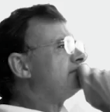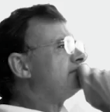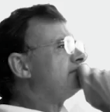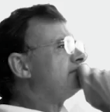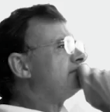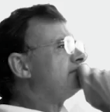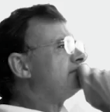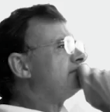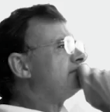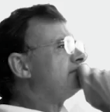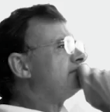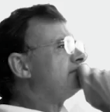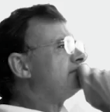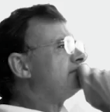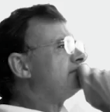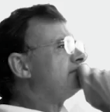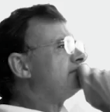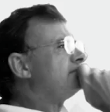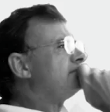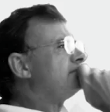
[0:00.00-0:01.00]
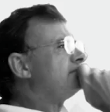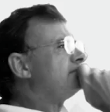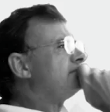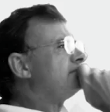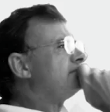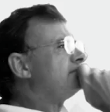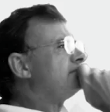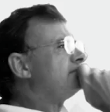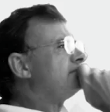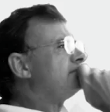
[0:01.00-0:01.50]

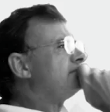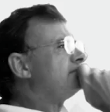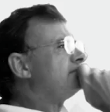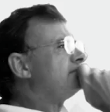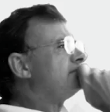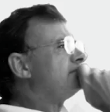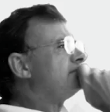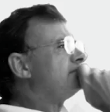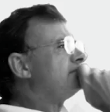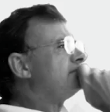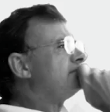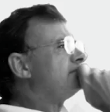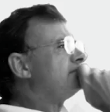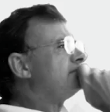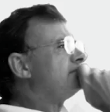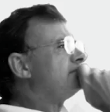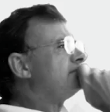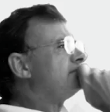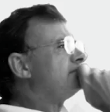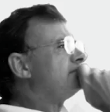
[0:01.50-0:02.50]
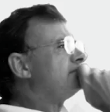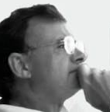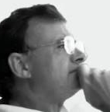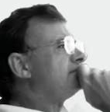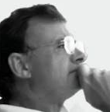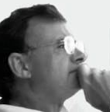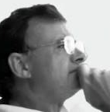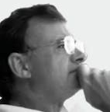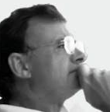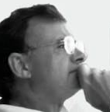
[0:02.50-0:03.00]

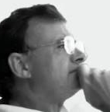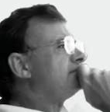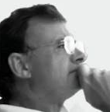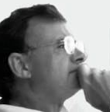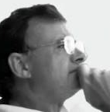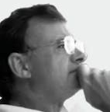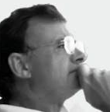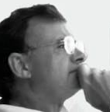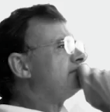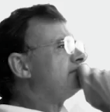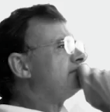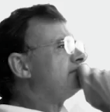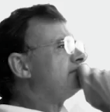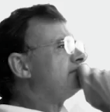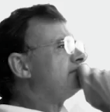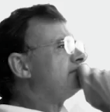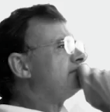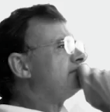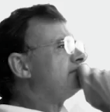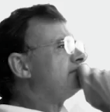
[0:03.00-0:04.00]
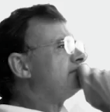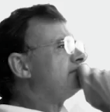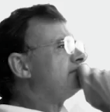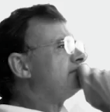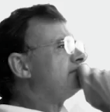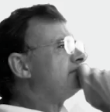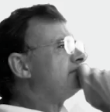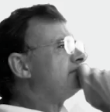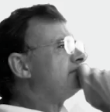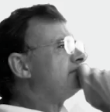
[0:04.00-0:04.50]

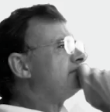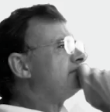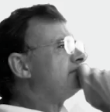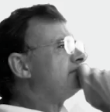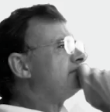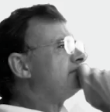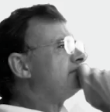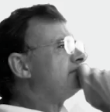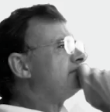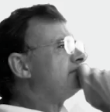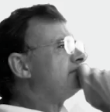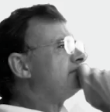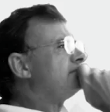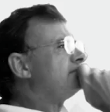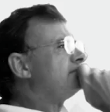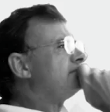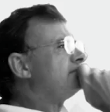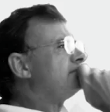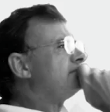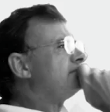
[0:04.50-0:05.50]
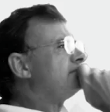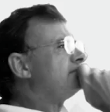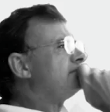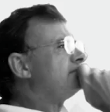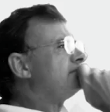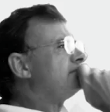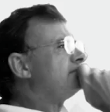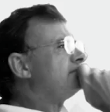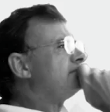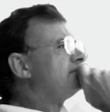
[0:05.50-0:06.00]

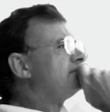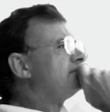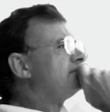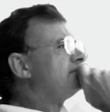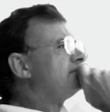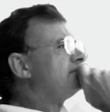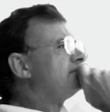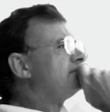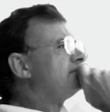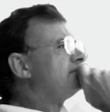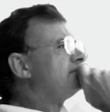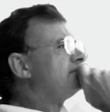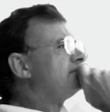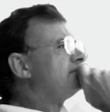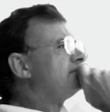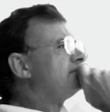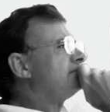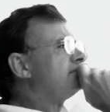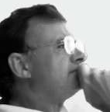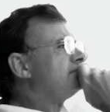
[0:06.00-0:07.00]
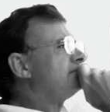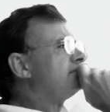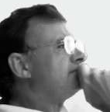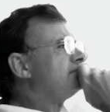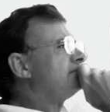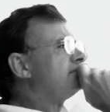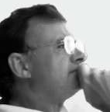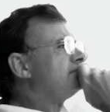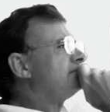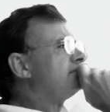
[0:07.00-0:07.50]
The face doesn't move, so there is nothing to read.